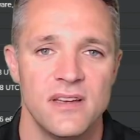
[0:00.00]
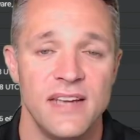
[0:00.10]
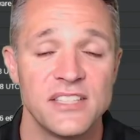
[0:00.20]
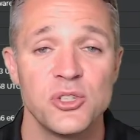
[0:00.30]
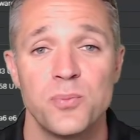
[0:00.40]
Now
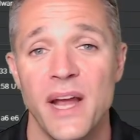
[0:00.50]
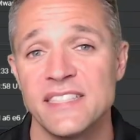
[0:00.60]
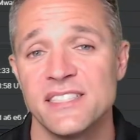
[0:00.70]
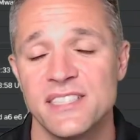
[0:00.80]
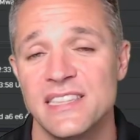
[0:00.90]
it's good
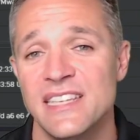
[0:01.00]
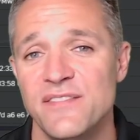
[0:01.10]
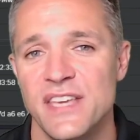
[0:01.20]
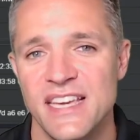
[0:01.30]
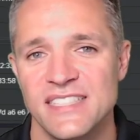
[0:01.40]
practice to leave
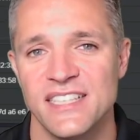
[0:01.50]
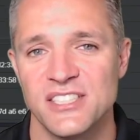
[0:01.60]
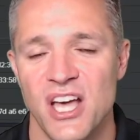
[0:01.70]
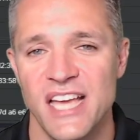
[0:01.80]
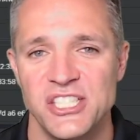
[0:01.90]
the
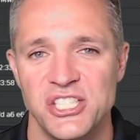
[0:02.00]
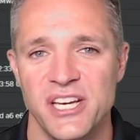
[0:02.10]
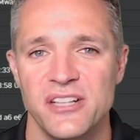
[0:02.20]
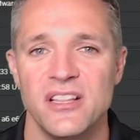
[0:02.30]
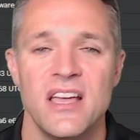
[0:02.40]
ESXi
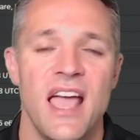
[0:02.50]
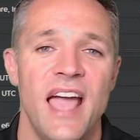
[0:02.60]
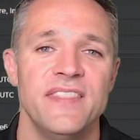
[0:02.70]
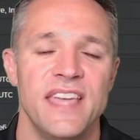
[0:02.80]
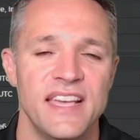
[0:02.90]
shell
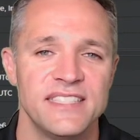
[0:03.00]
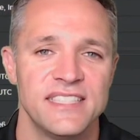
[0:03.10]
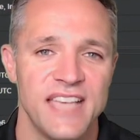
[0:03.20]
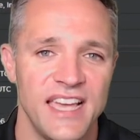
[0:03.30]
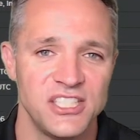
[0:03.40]
and the
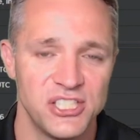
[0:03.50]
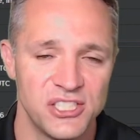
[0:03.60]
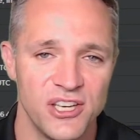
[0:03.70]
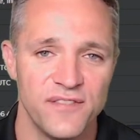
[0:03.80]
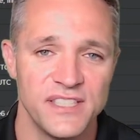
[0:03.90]
SSH
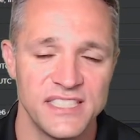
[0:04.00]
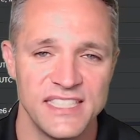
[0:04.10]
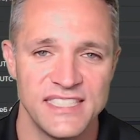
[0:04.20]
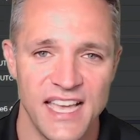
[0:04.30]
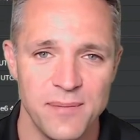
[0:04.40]
service
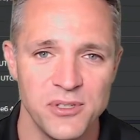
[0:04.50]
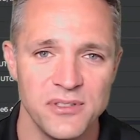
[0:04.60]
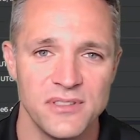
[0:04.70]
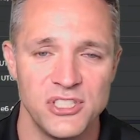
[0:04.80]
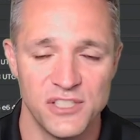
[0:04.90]
disabled
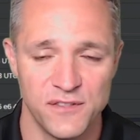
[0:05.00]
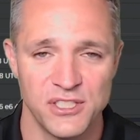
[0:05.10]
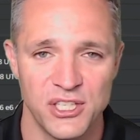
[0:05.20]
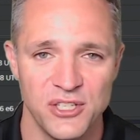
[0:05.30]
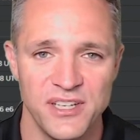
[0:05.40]
just for
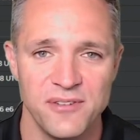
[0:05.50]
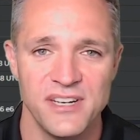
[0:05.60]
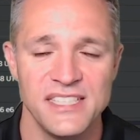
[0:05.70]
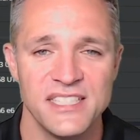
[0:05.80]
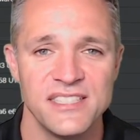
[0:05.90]
security
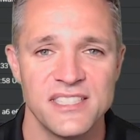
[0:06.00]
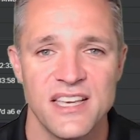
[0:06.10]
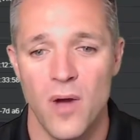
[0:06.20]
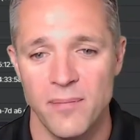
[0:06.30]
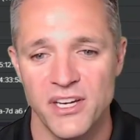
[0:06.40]
reasons.
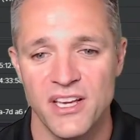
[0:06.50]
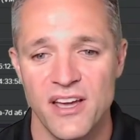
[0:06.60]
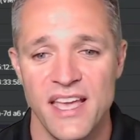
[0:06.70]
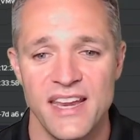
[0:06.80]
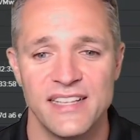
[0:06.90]
I'm going to go
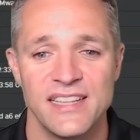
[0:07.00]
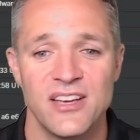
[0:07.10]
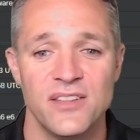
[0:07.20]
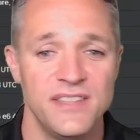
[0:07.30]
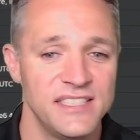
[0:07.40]
ahead and click
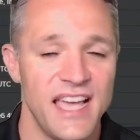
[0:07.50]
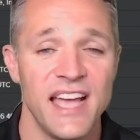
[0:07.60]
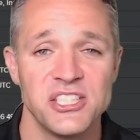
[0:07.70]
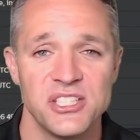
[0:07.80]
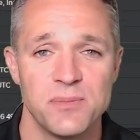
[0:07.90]
on this
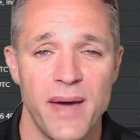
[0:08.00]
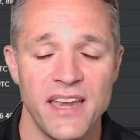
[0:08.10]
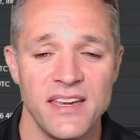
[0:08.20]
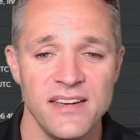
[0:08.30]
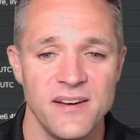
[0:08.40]
actions
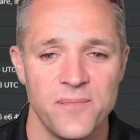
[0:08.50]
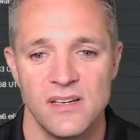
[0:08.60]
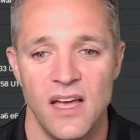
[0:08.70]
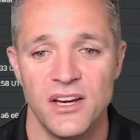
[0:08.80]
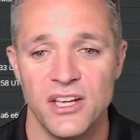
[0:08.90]
button.
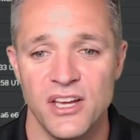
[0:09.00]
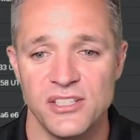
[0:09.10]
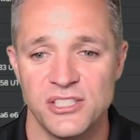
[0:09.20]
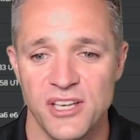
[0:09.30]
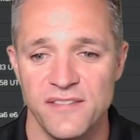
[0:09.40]
I'm going to go to
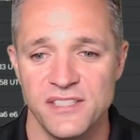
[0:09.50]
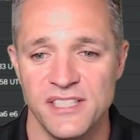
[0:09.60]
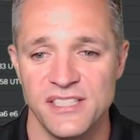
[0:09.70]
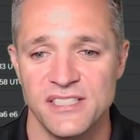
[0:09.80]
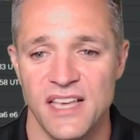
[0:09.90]

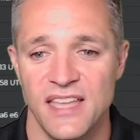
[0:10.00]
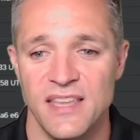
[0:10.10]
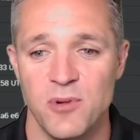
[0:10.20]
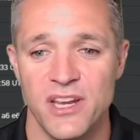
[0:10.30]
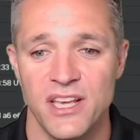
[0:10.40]
services, and then
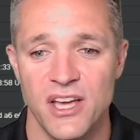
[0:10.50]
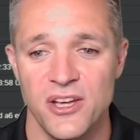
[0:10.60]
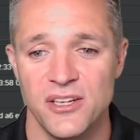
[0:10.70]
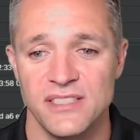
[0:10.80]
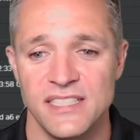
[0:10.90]
we're going to
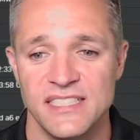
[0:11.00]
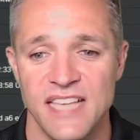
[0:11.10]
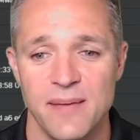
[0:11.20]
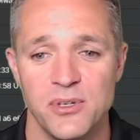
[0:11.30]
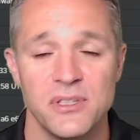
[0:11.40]
go
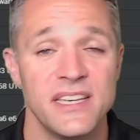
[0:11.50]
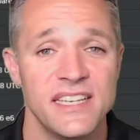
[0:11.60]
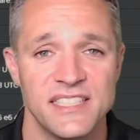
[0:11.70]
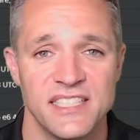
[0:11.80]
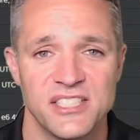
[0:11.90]
disable
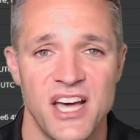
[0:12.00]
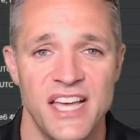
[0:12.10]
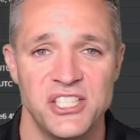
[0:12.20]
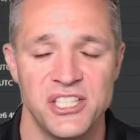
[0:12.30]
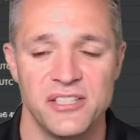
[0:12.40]
ESXi
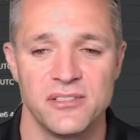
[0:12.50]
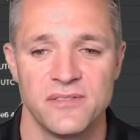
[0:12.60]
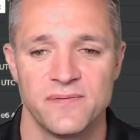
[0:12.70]
shell.